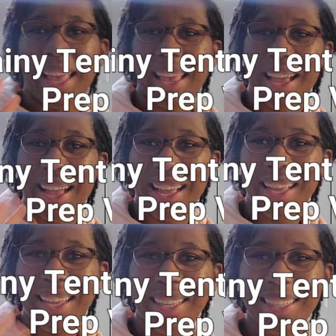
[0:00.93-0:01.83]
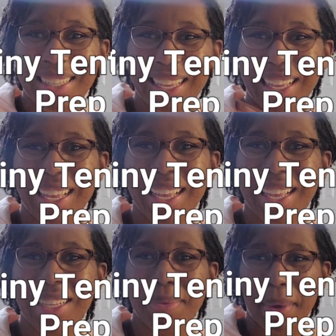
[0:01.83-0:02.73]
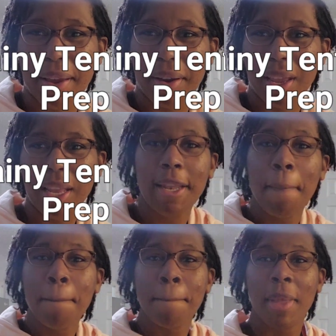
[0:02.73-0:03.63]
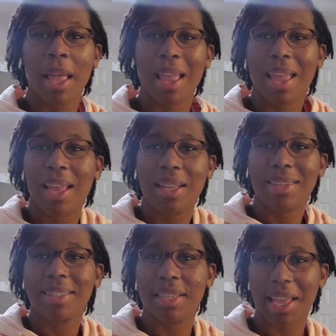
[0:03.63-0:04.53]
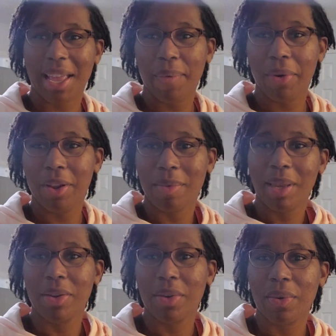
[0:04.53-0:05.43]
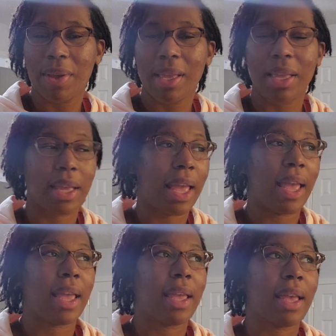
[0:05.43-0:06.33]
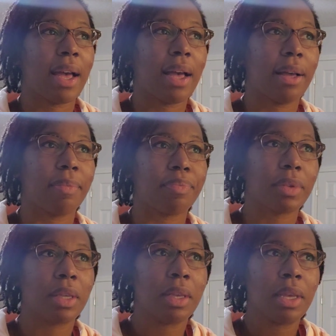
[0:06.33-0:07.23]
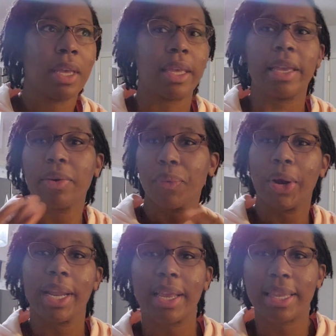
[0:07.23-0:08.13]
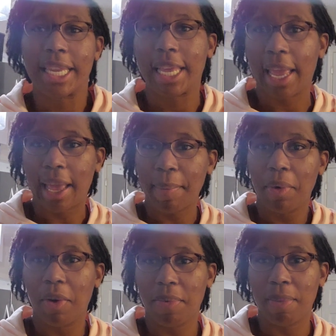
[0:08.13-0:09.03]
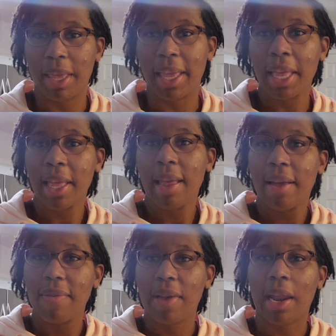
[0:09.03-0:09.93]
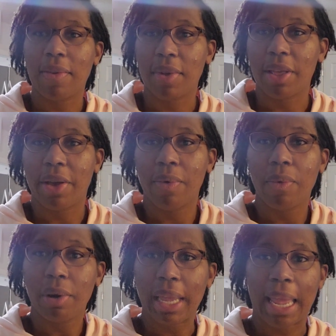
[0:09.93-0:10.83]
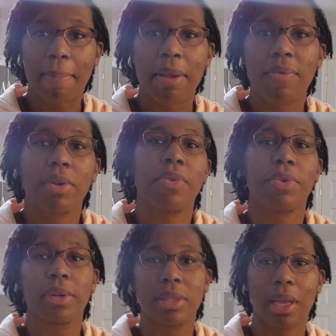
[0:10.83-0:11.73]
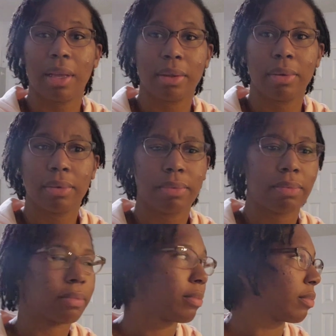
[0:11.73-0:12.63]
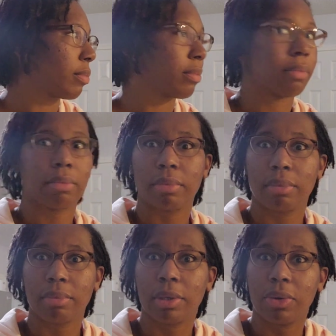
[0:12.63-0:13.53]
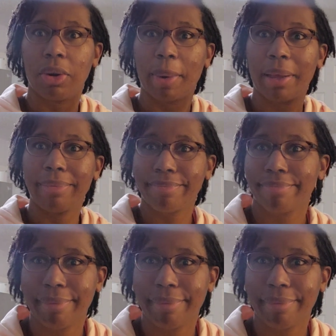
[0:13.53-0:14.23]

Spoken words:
Hey guys, it's Marion, and today we're going to be doing a get ready to camp with me kind of video. We're camping for the first time. The doorbell.